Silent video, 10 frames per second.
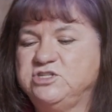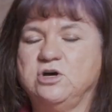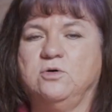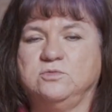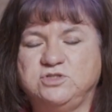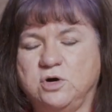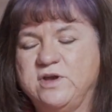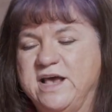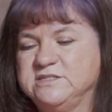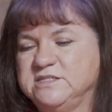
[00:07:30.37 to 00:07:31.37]
so don't
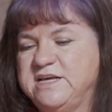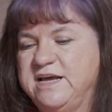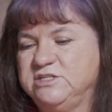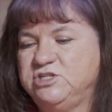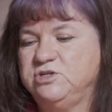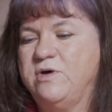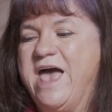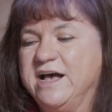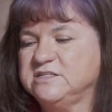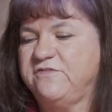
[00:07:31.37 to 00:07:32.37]
hesitate to
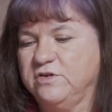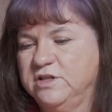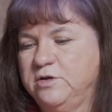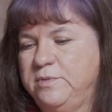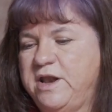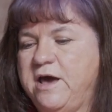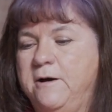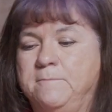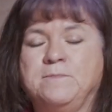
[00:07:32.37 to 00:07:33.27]
ask for a little bit of help.